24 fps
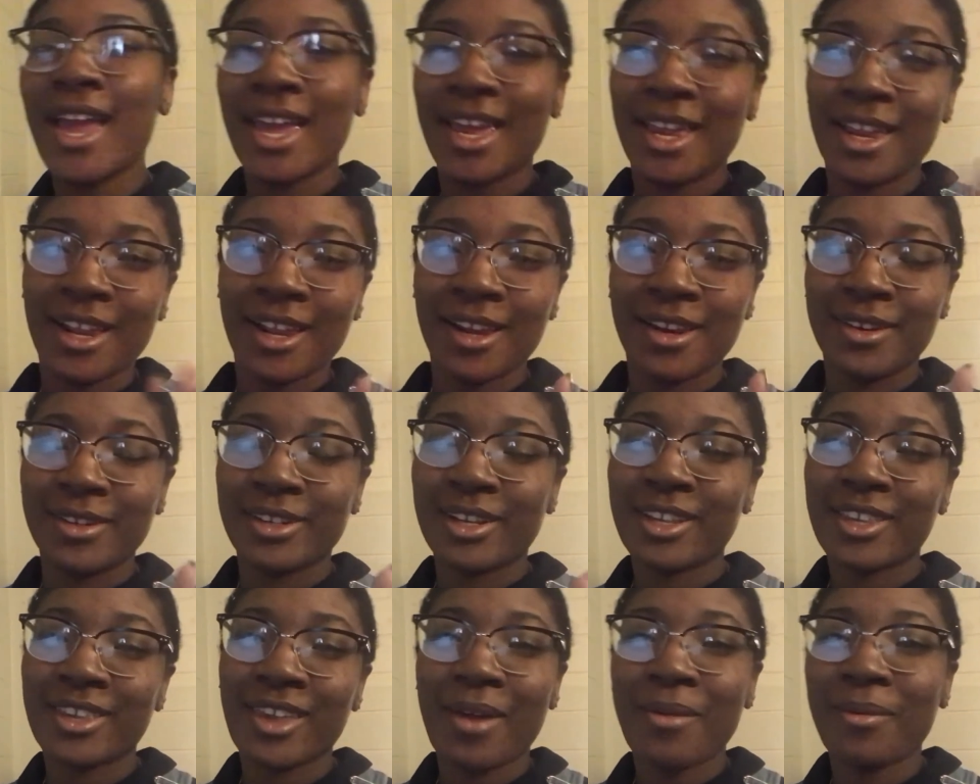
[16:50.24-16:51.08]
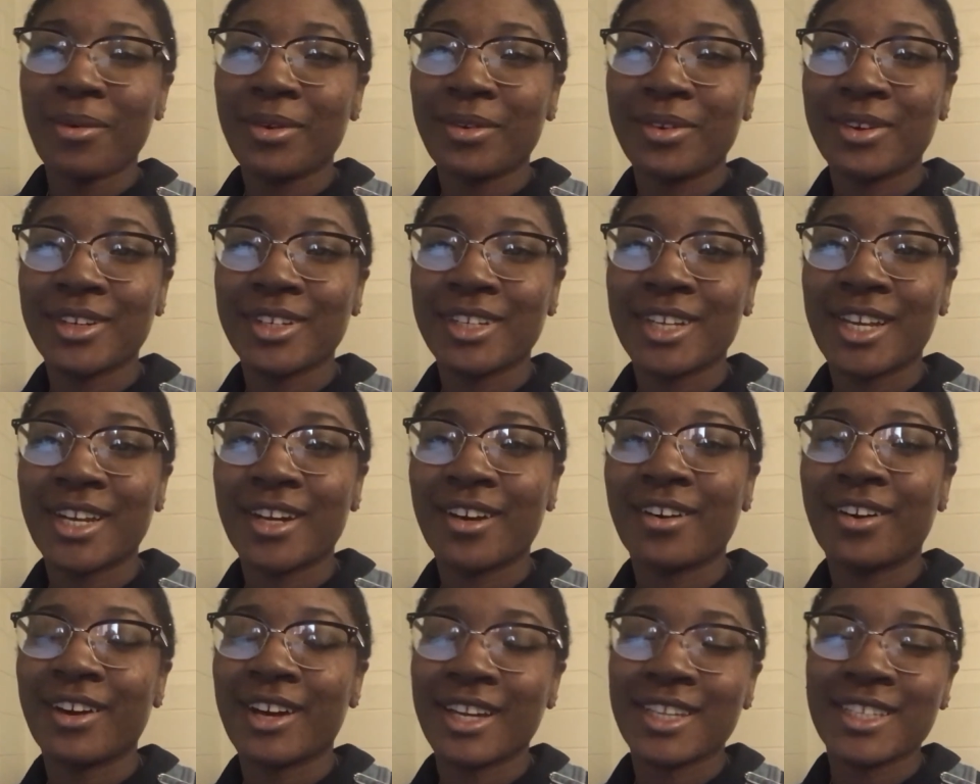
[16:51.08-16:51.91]
And Simon and
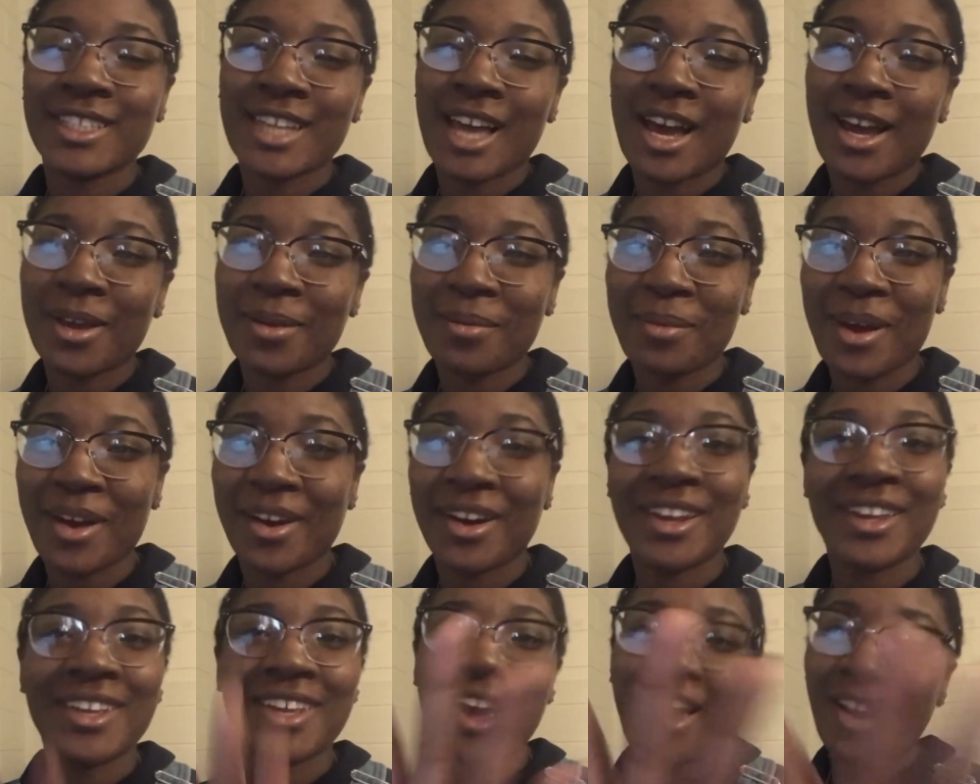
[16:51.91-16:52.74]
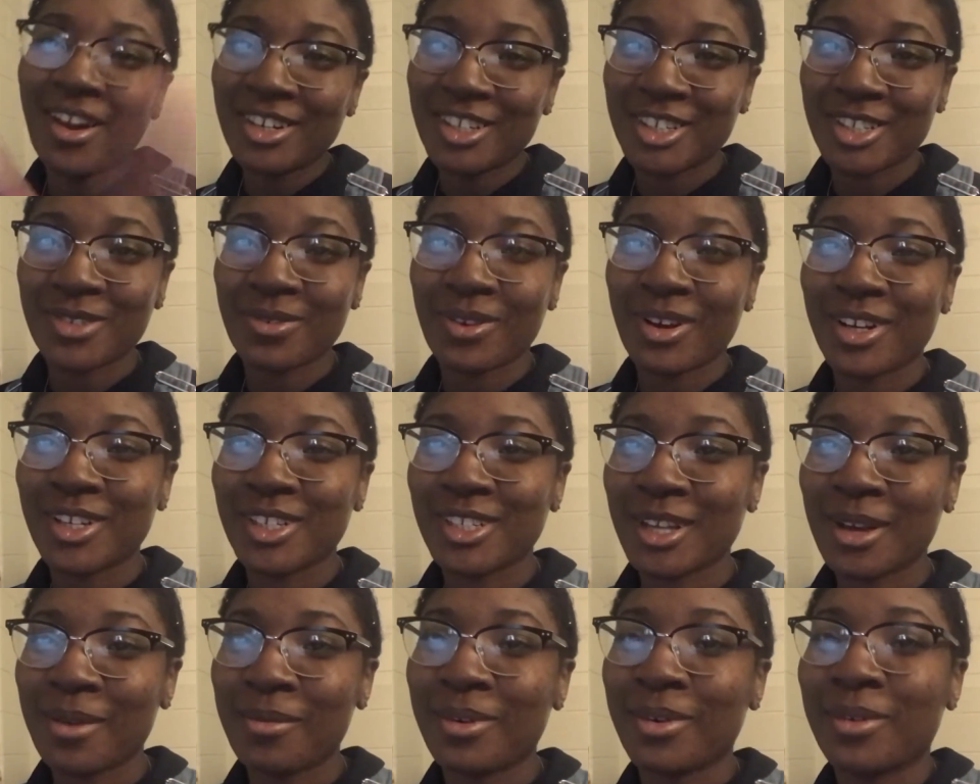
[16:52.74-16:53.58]
Martina always talk about it. Y'all just watch
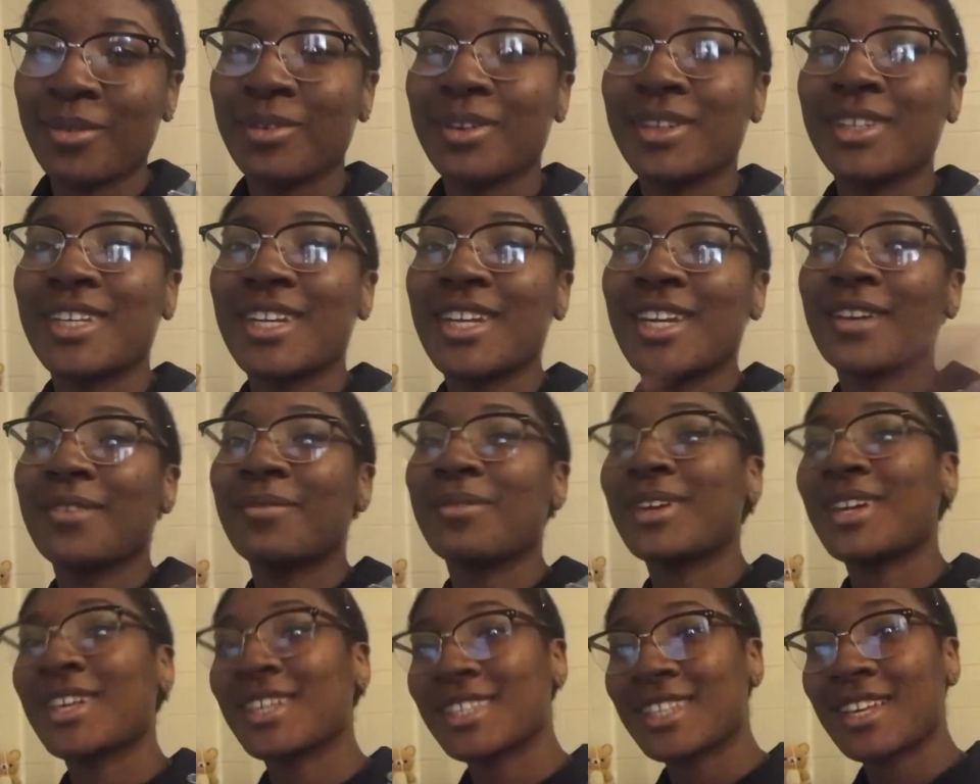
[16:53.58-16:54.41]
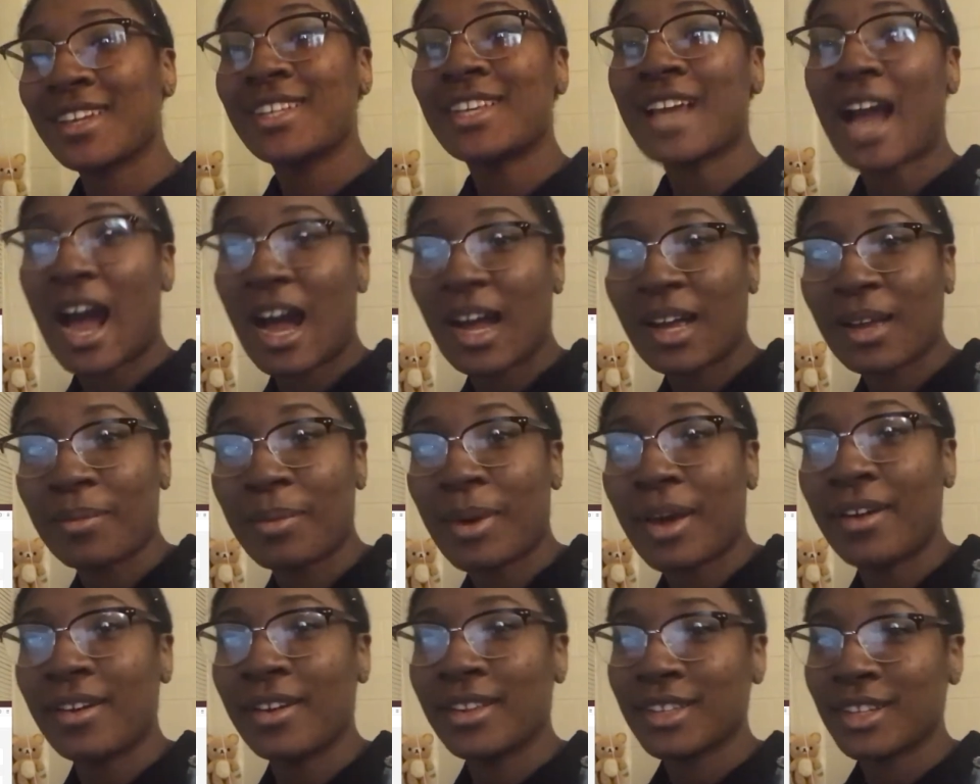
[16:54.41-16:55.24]
Simon and Martina because they talk
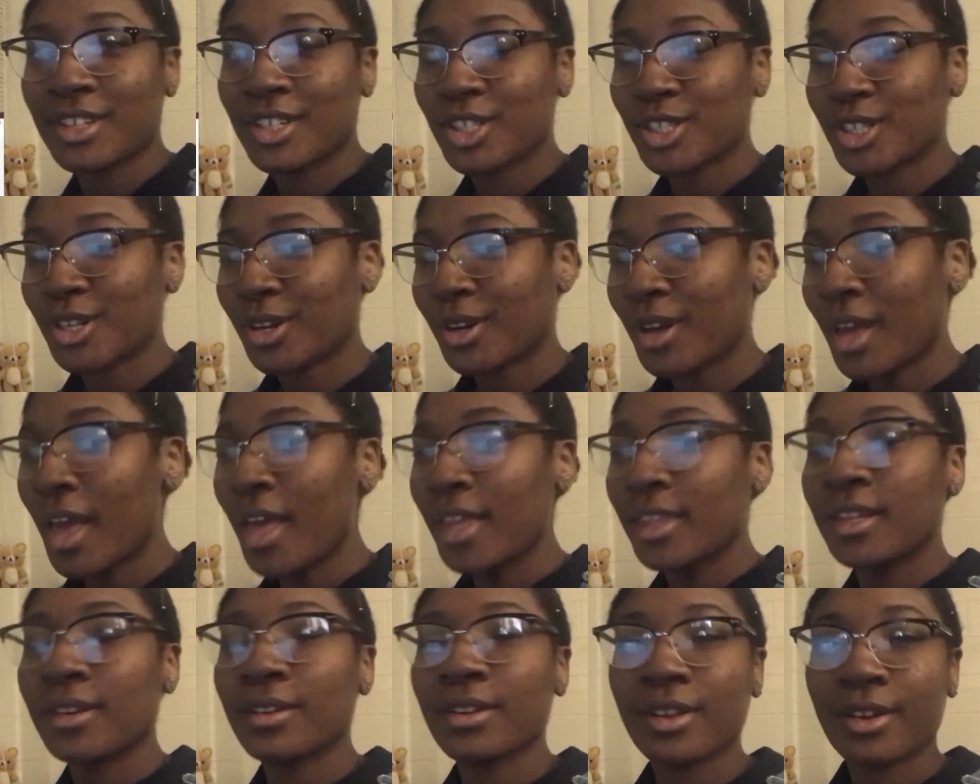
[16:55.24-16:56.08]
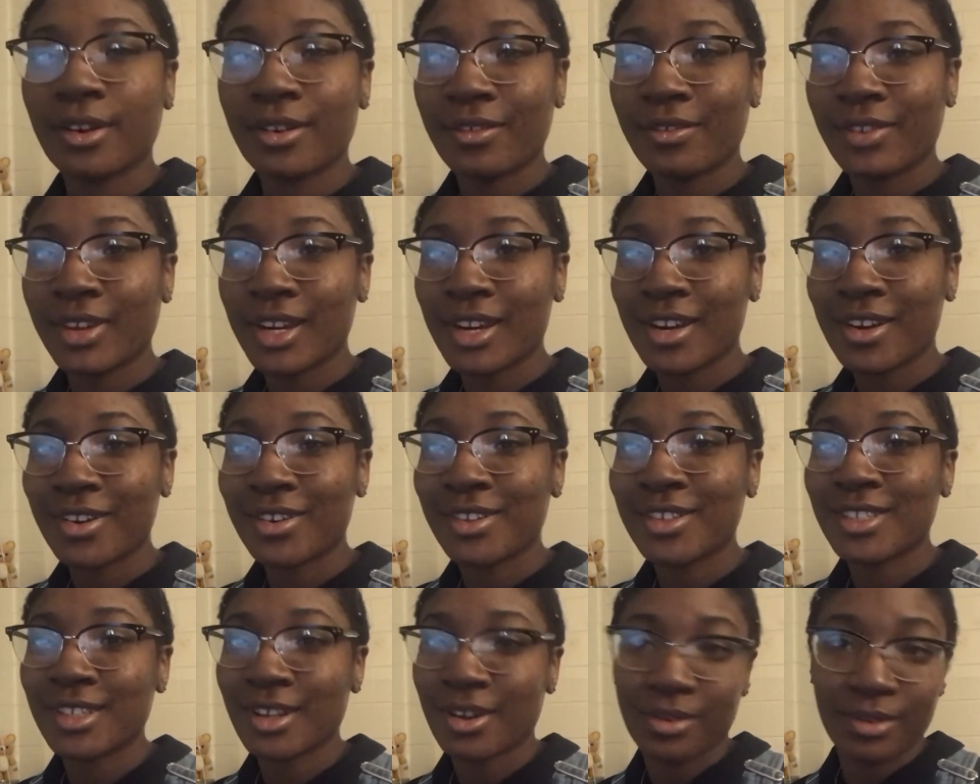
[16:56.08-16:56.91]
about it in their show, their little
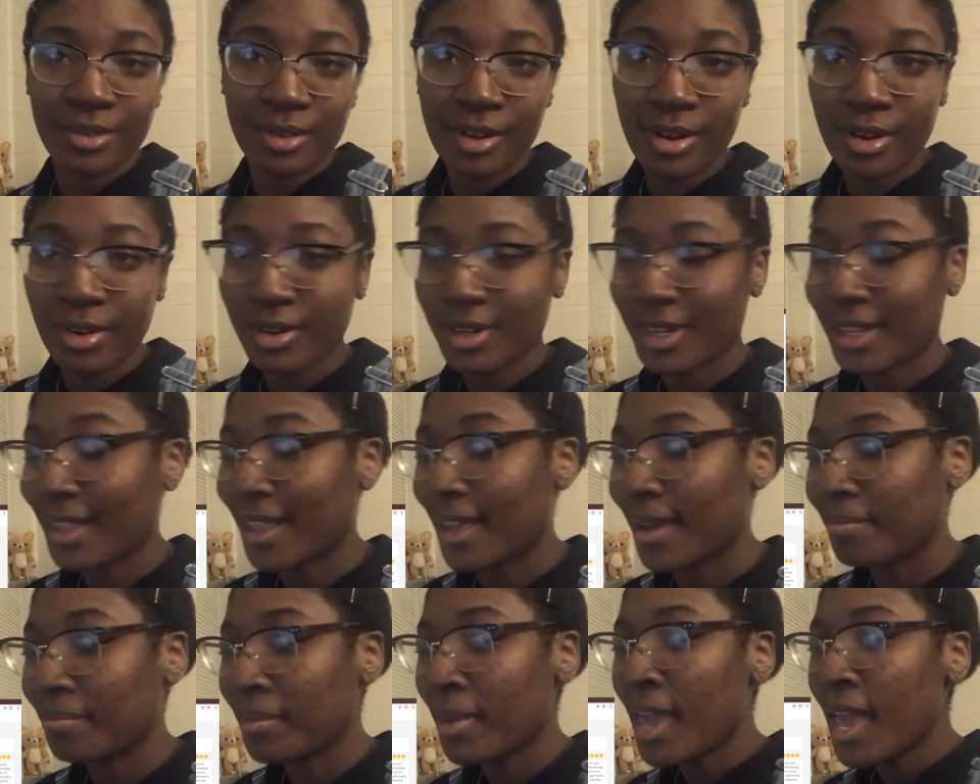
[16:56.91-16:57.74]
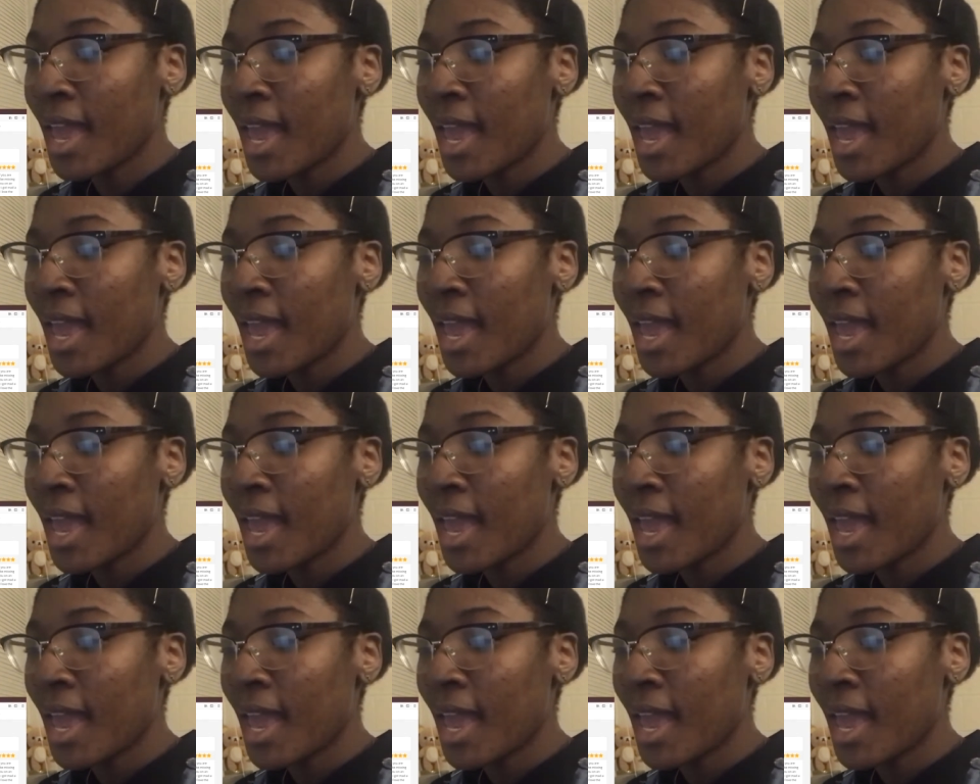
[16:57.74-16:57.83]
videos, so go to them.